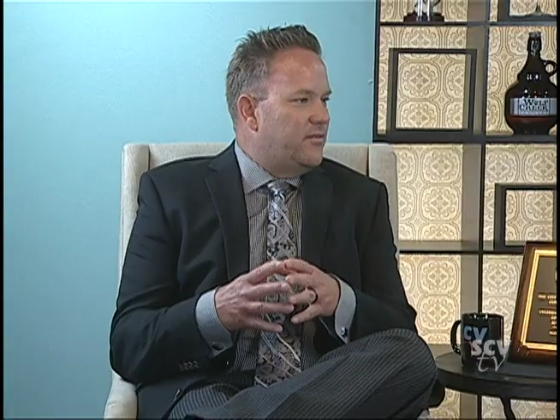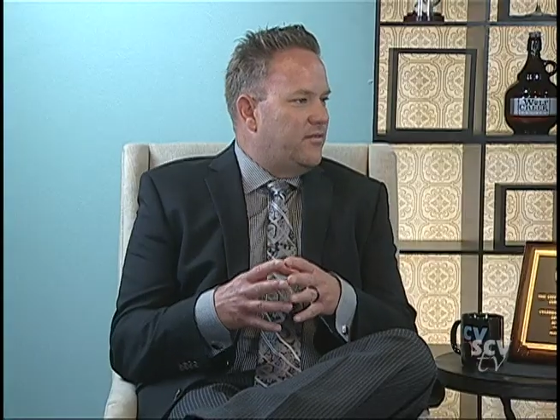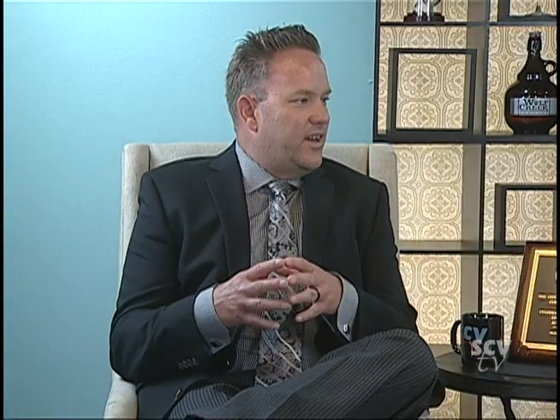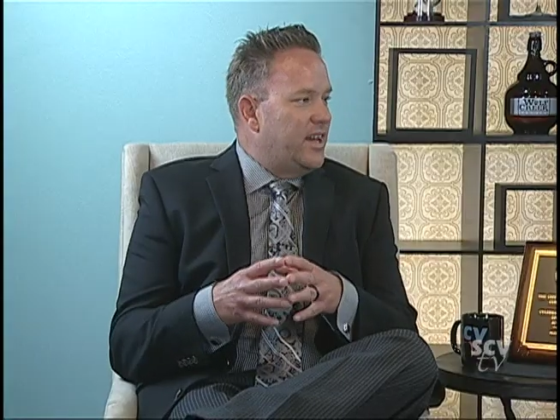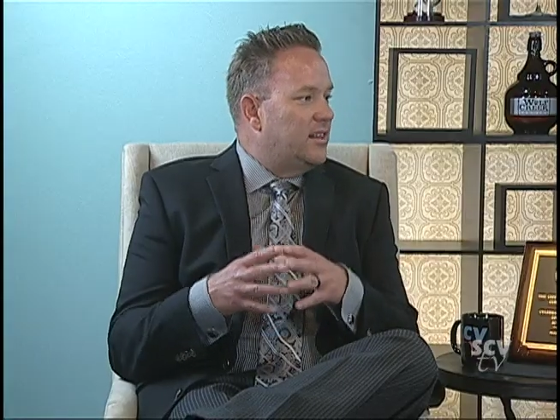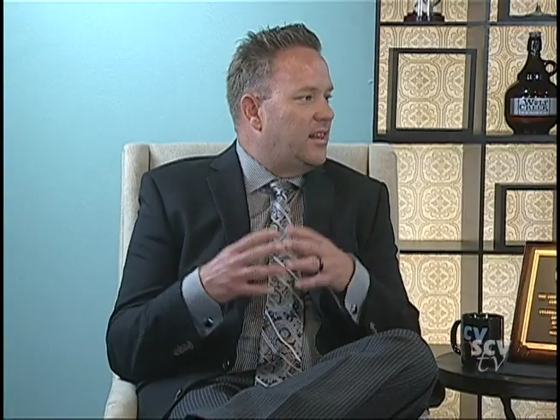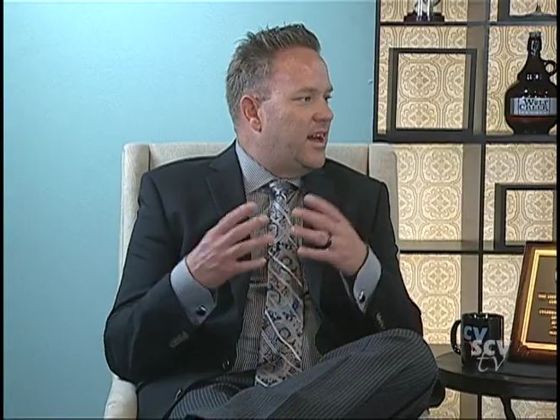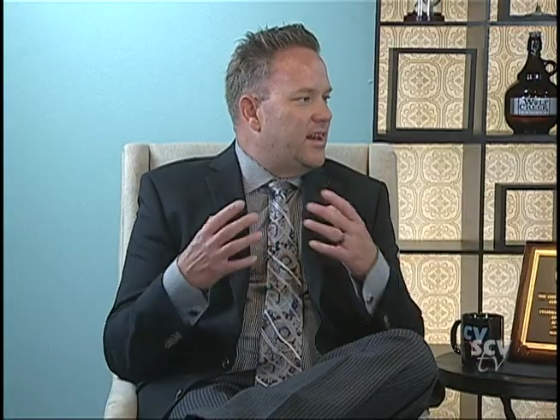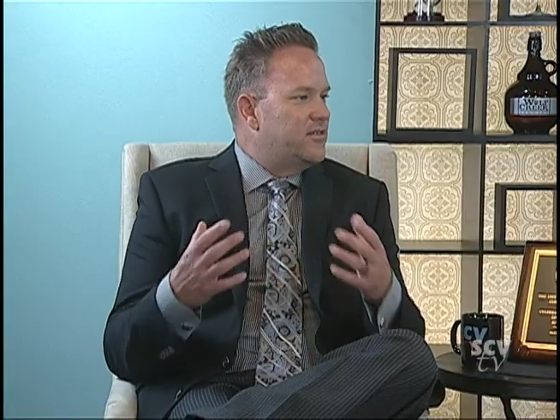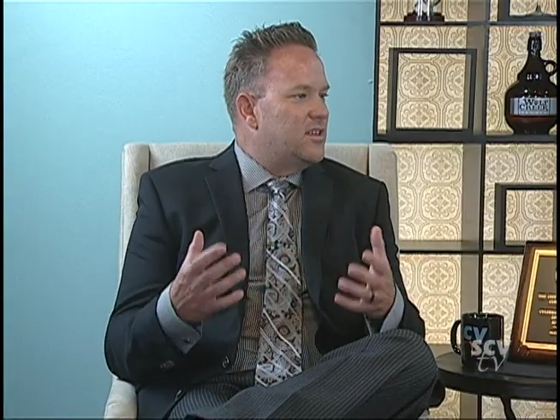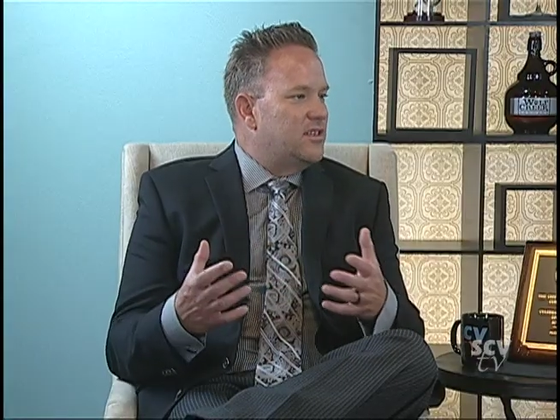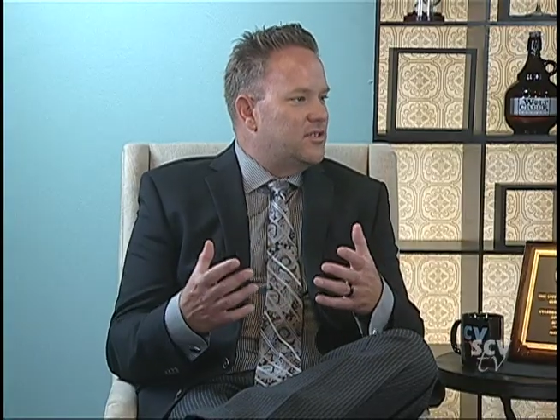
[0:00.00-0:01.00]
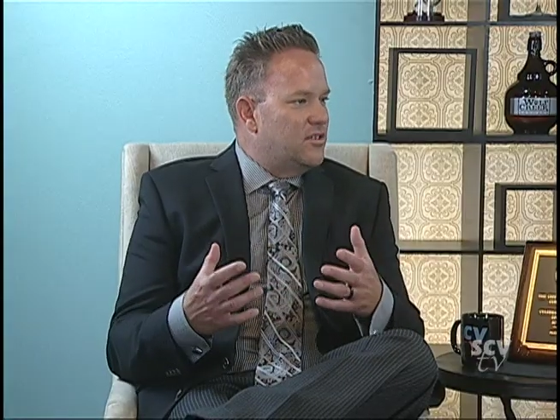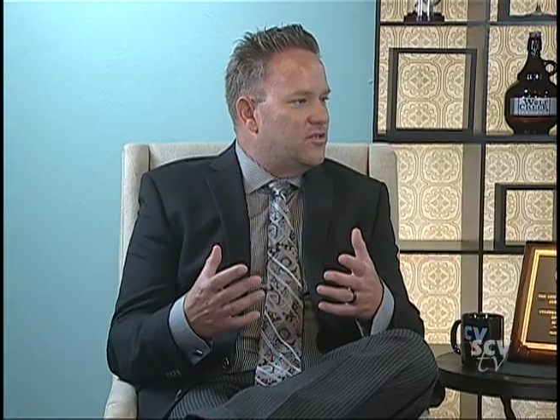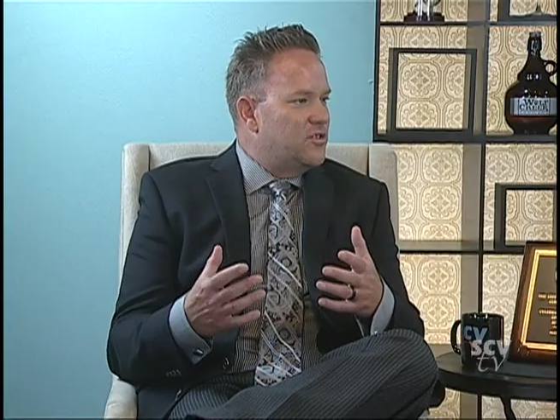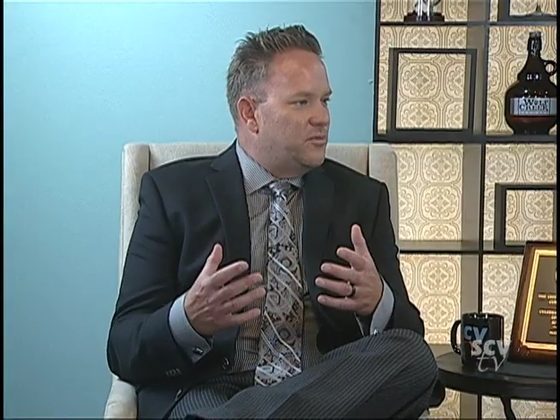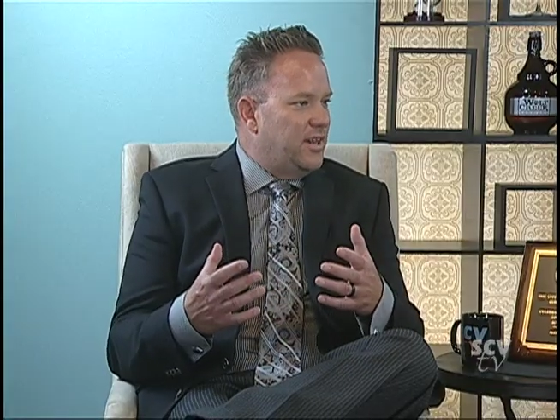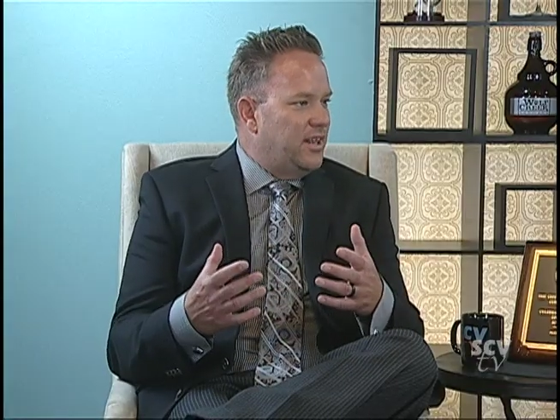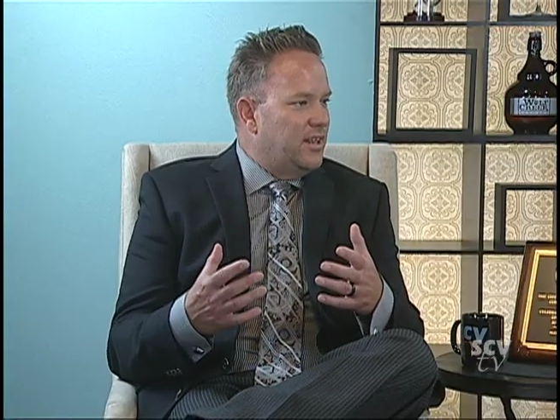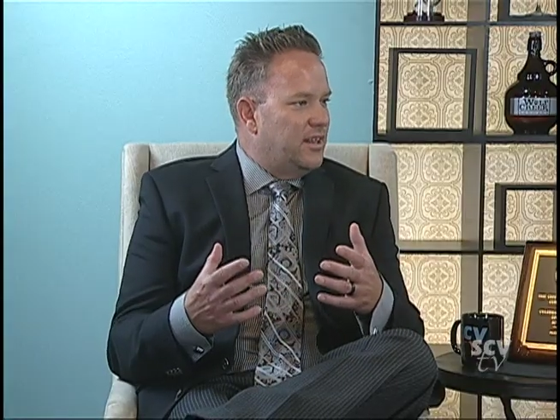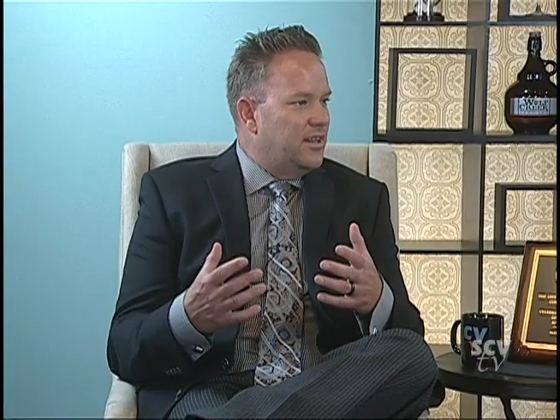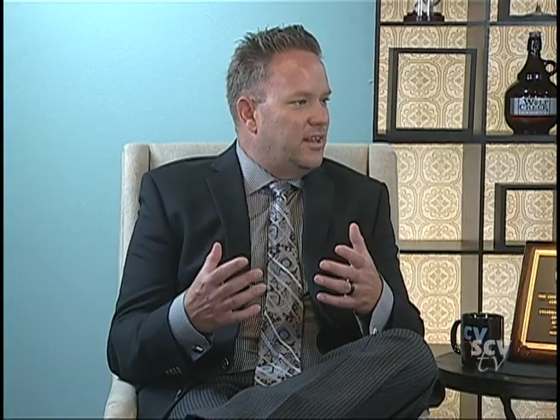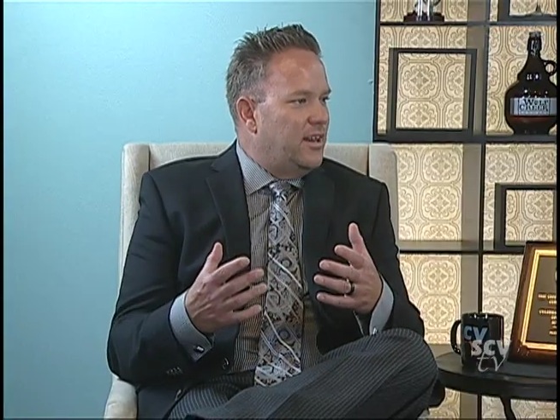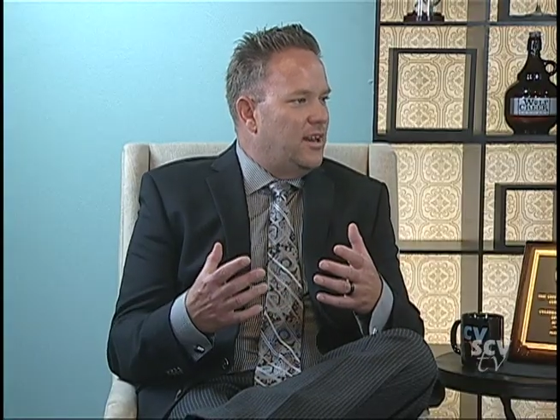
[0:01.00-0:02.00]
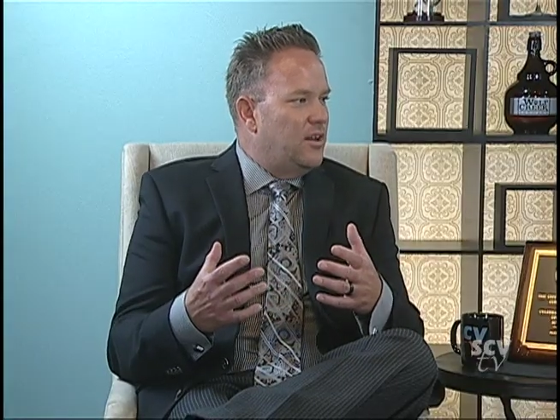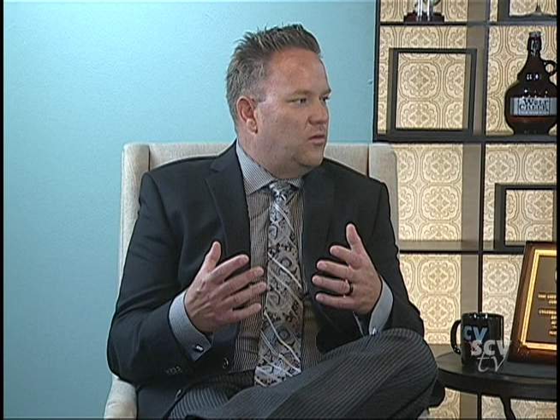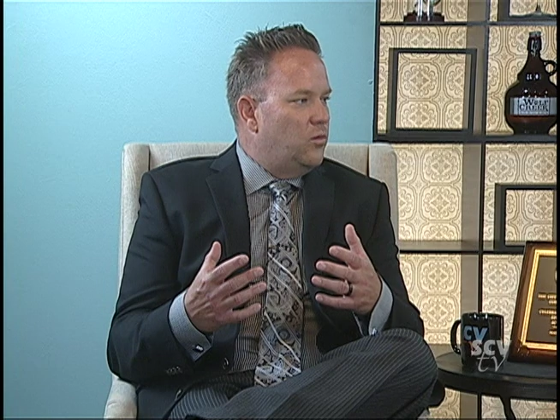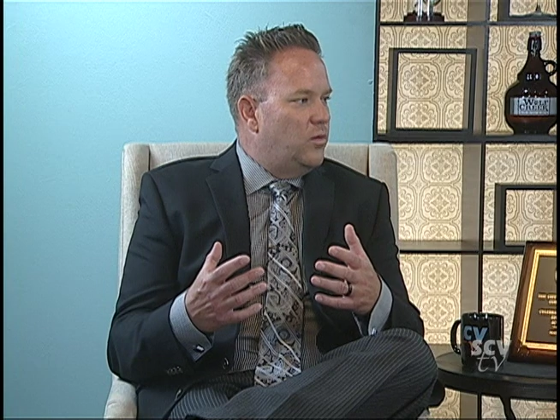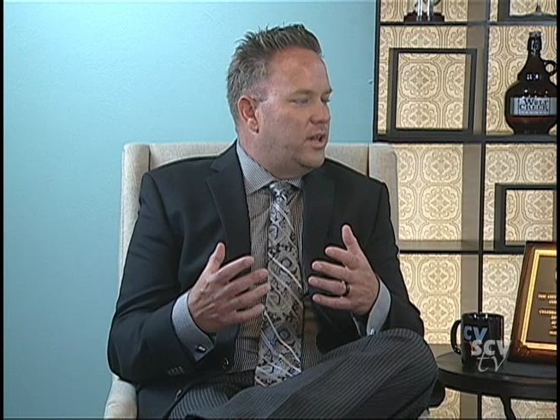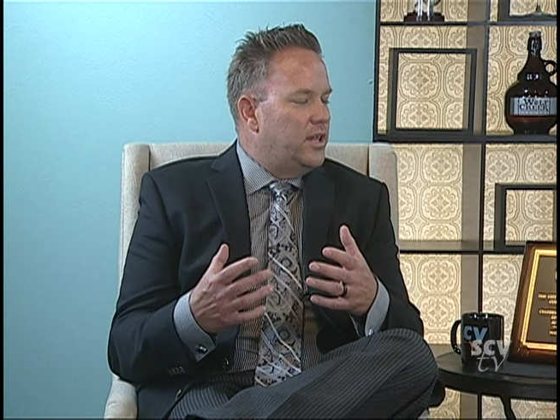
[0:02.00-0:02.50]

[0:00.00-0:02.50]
fake lives on social media, and